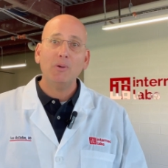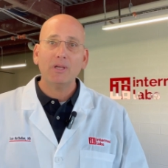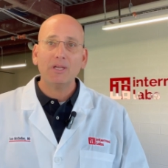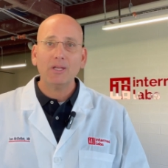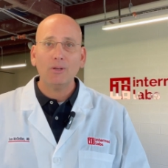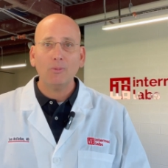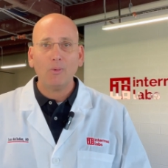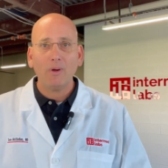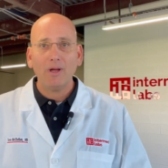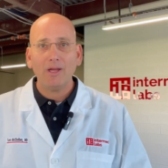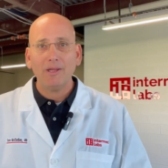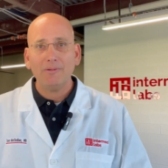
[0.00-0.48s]
we
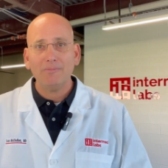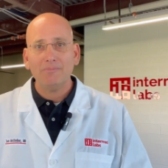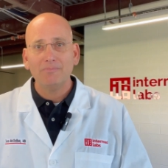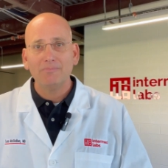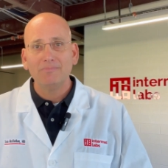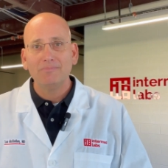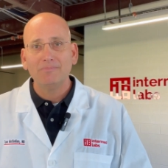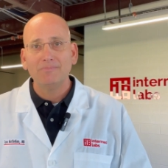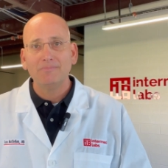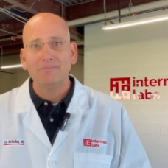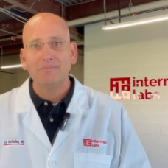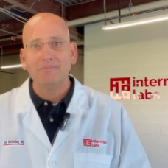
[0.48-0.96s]
can win.
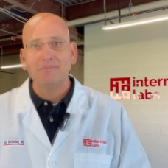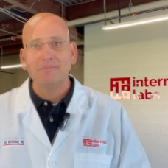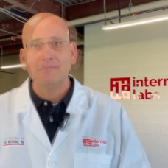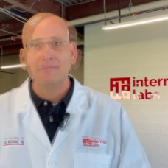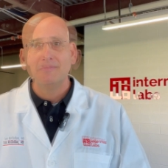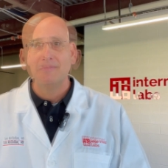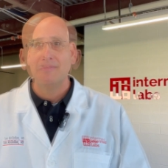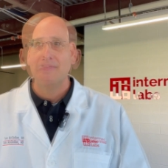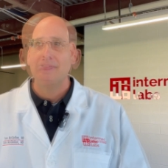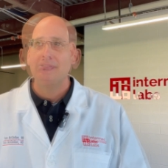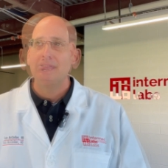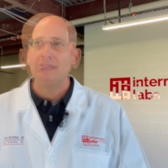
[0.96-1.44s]

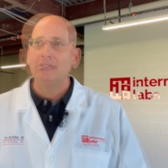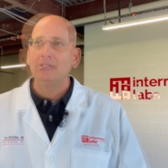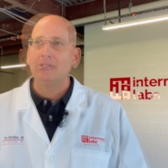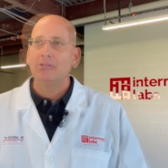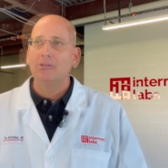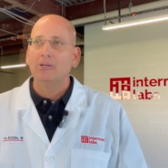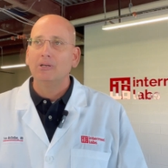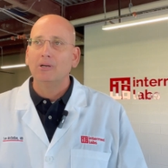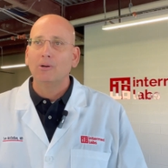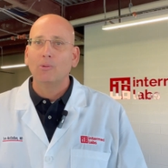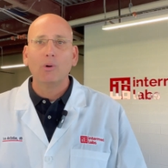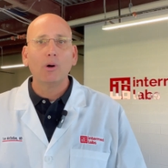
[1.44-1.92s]

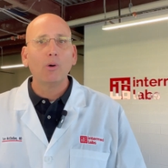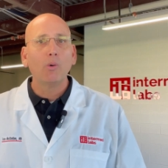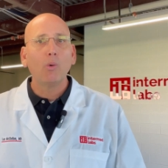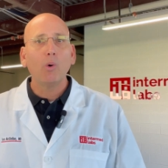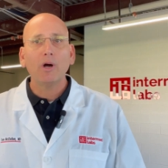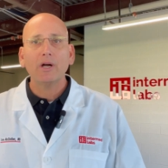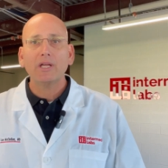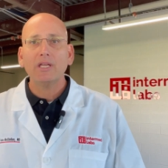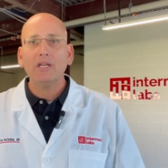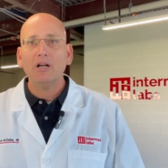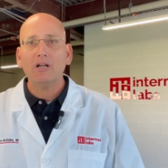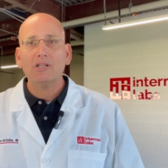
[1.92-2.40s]
We're
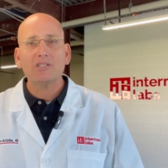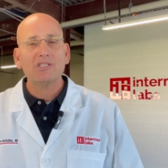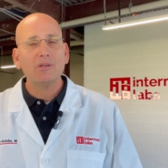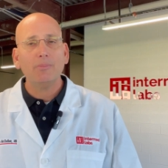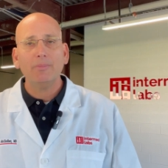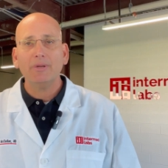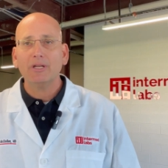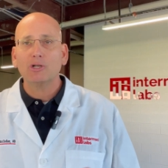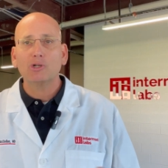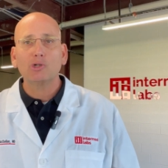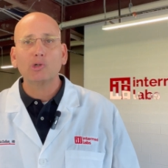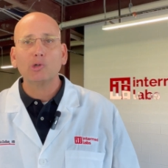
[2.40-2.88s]
working on
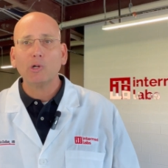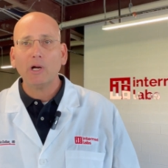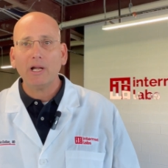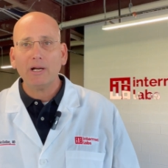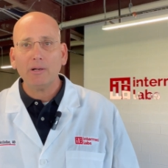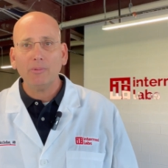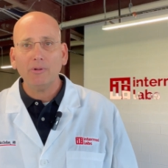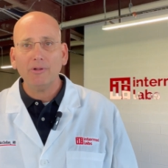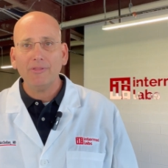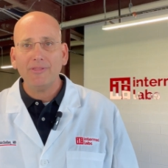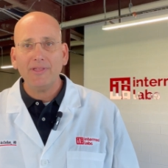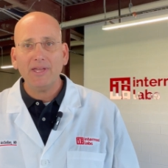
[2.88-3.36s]
some
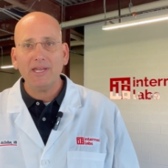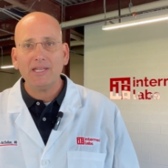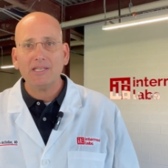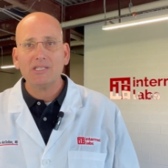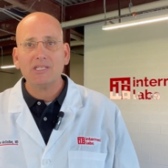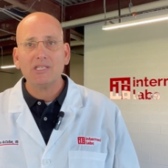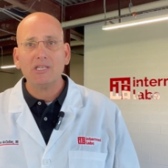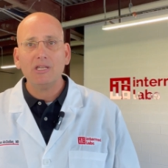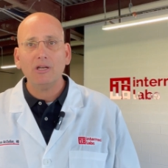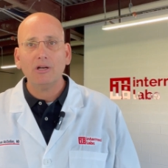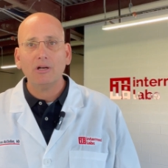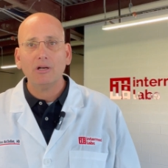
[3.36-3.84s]
incredible
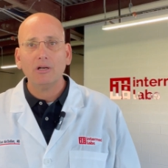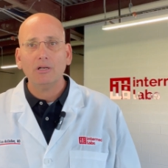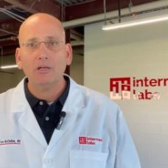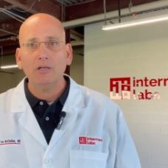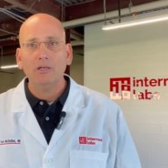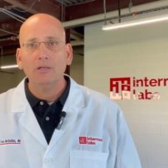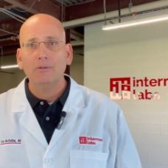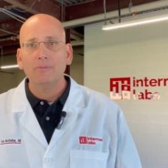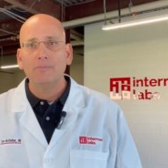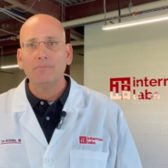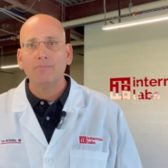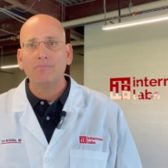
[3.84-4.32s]
things
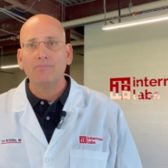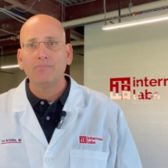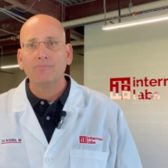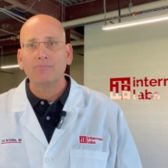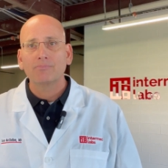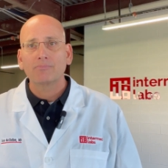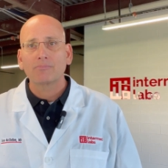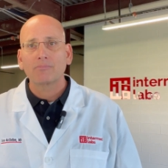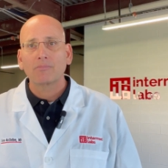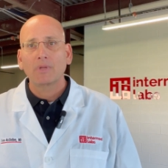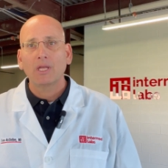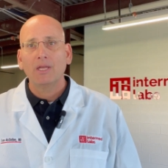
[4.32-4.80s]
here
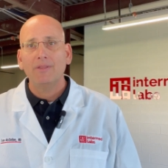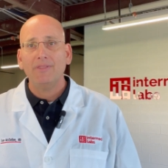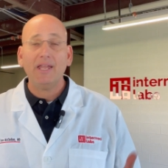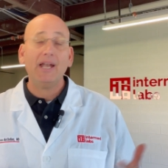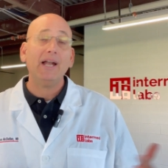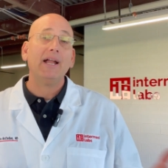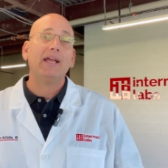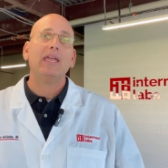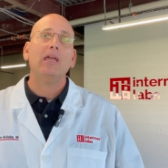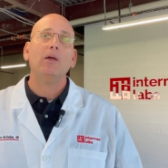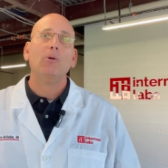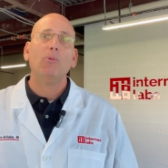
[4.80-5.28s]

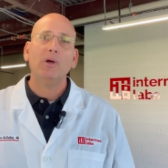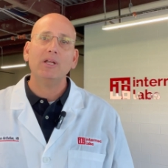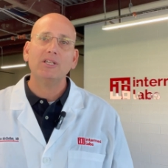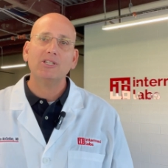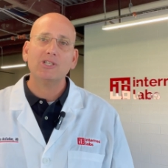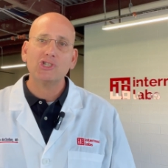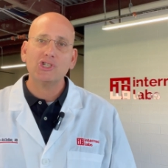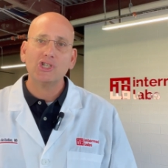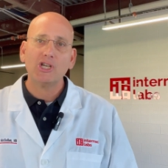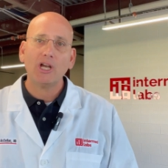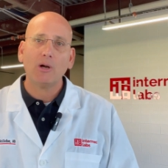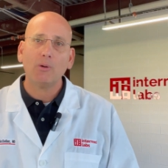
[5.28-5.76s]
that I can't wait
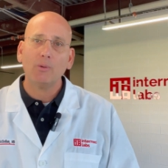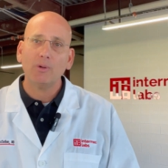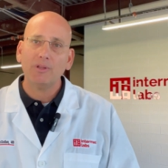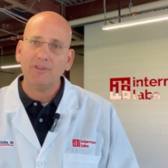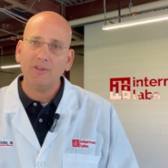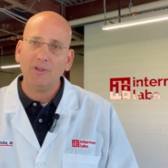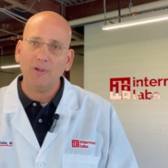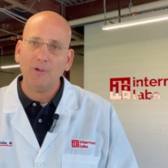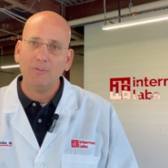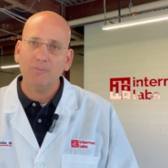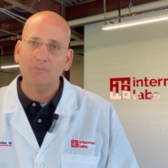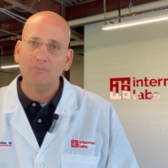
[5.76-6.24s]
to share
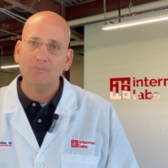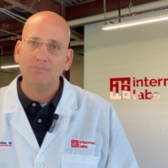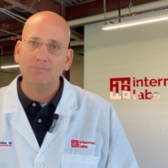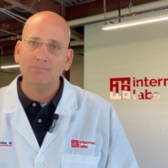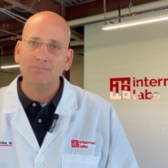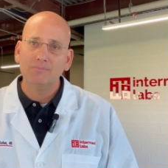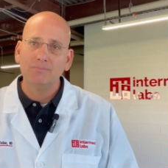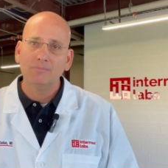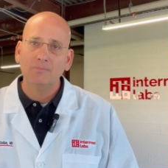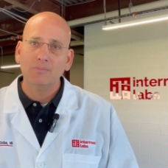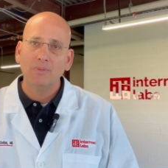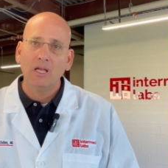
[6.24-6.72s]
with you.
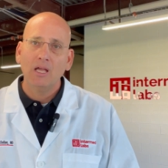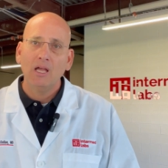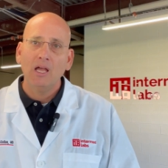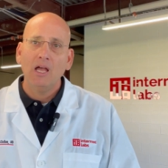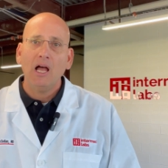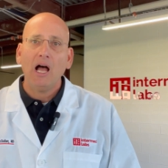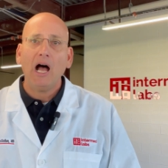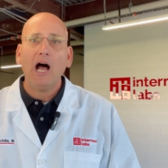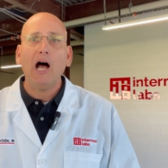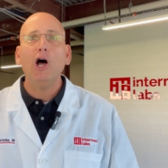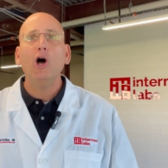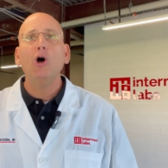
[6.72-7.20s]

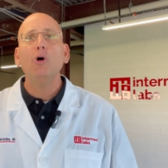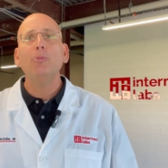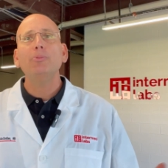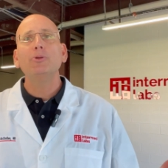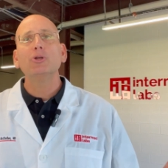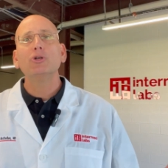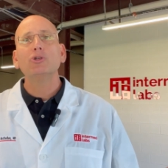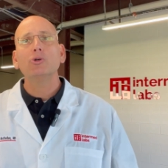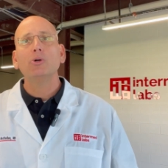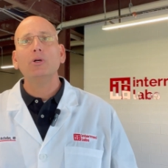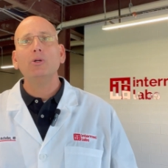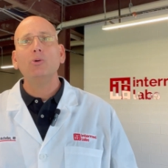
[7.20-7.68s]
I hope
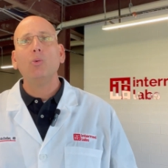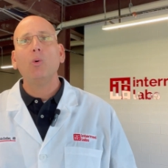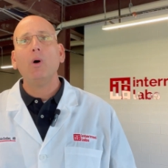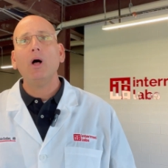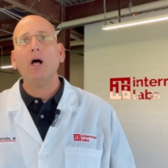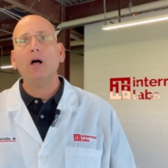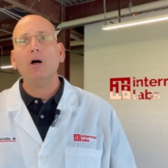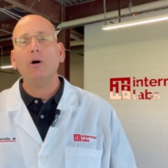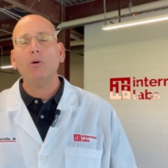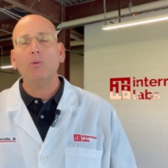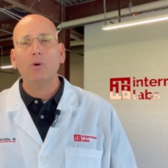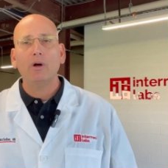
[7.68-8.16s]
you're doing
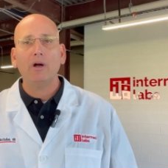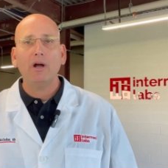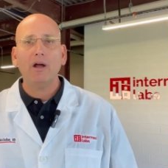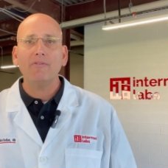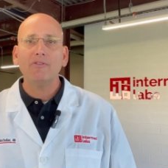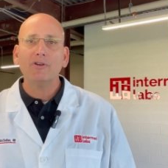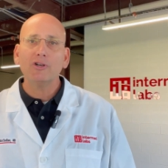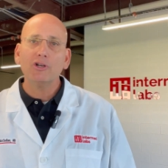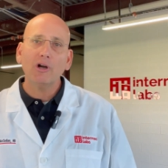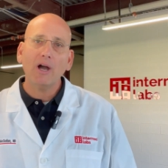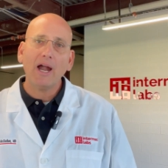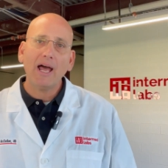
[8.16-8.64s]
well
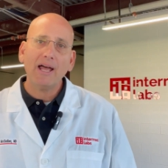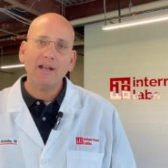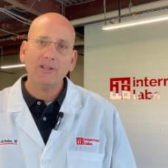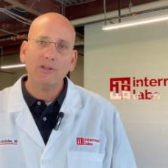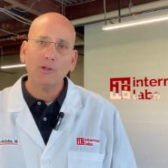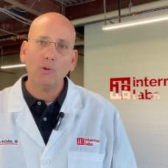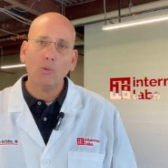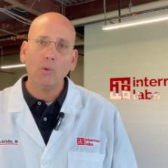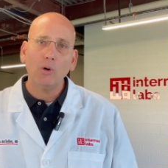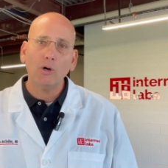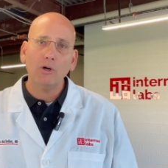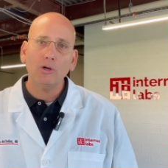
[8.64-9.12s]
wherever you're at
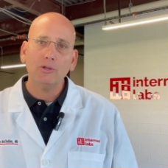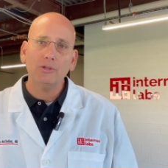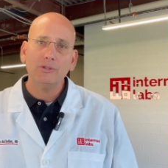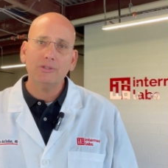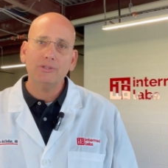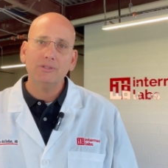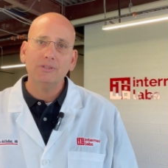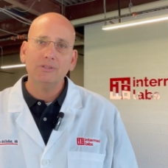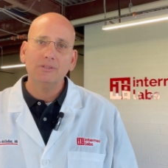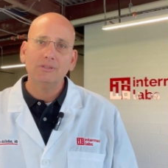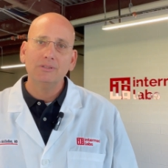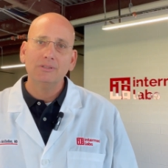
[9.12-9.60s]
in the
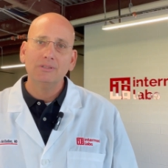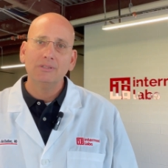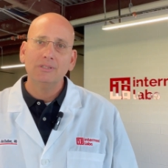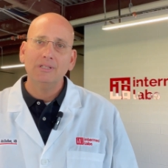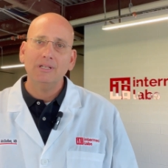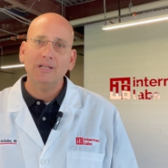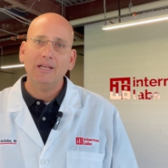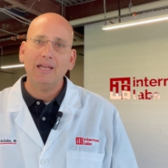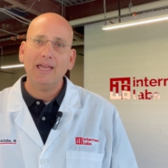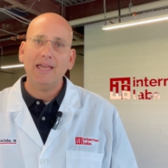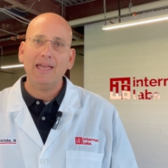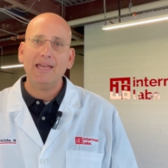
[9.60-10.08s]
world,
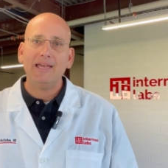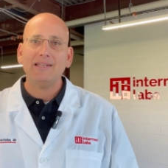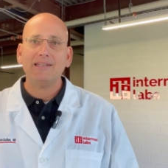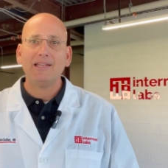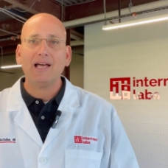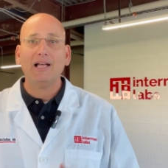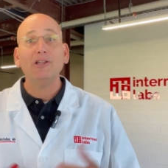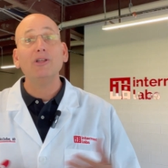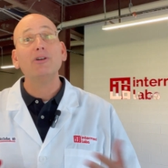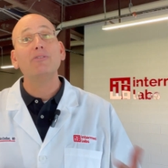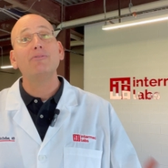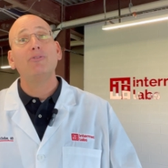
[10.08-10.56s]
and
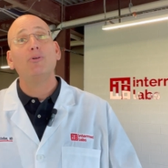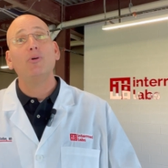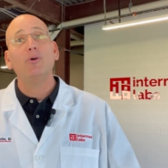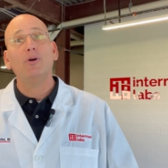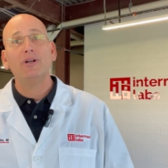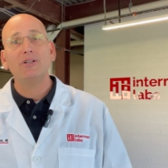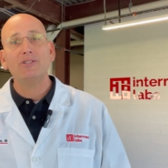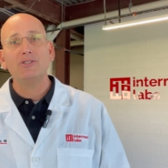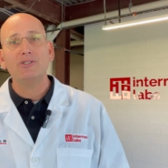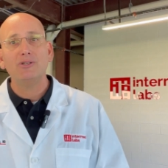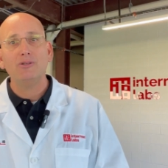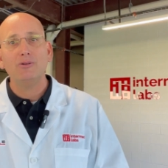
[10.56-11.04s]
I look
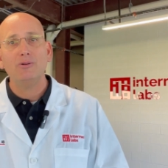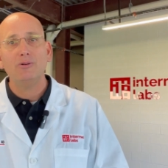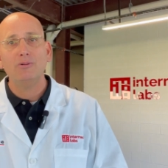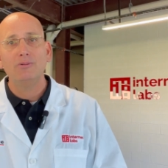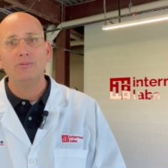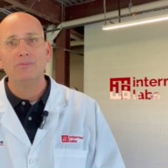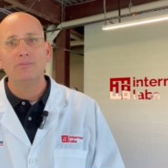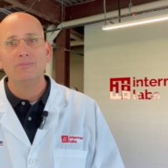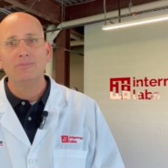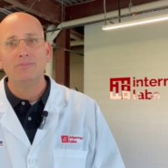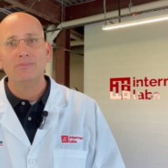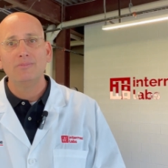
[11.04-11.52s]
forward
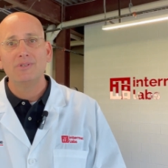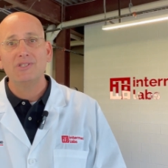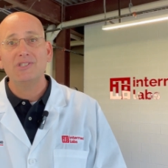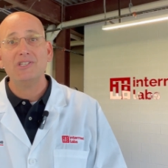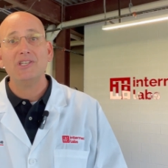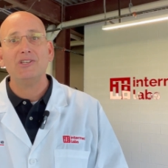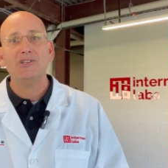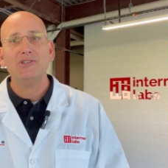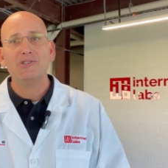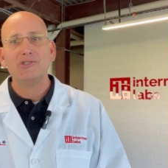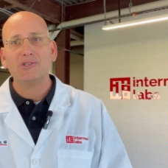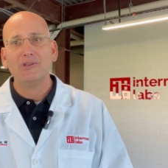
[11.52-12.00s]
to
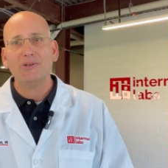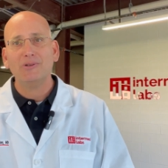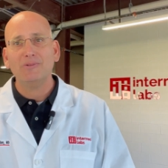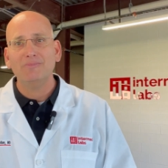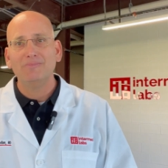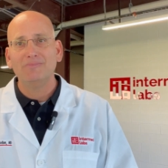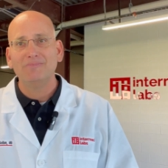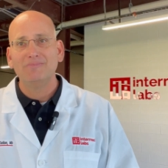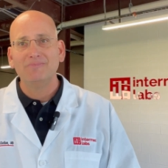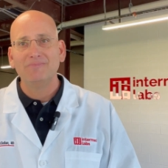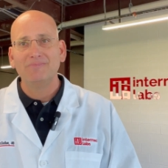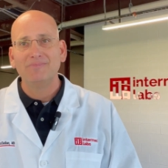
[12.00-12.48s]
seeing you soon.
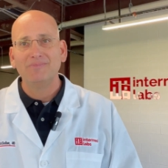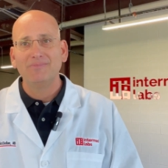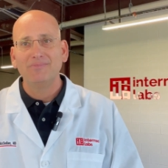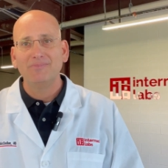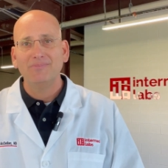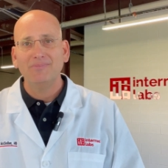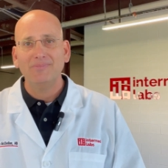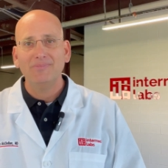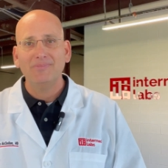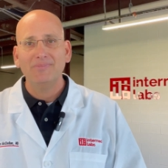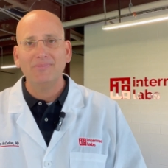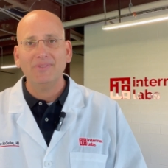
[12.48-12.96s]

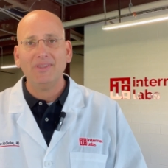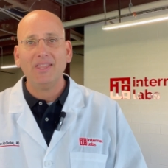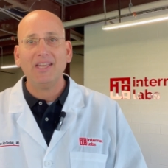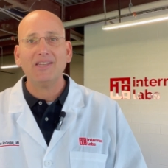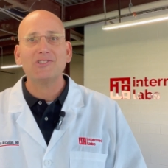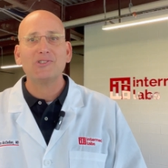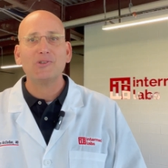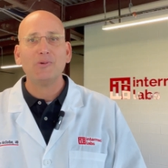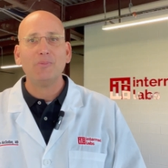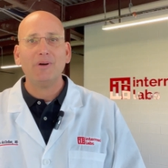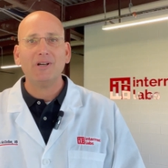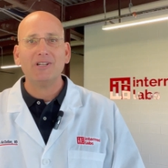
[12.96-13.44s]

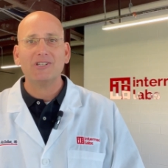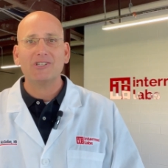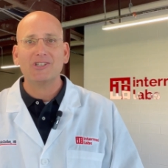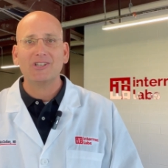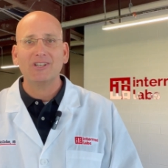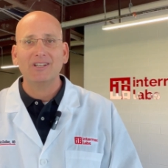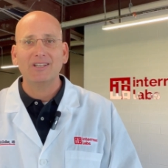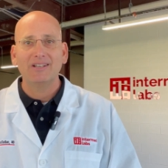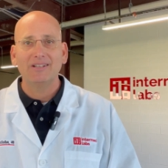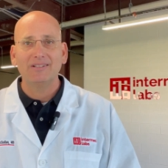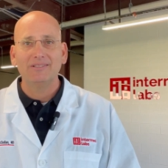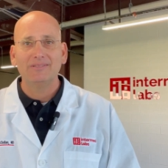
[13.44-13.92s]
Thanks so
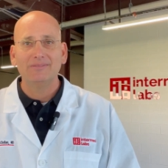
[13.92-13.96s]
much.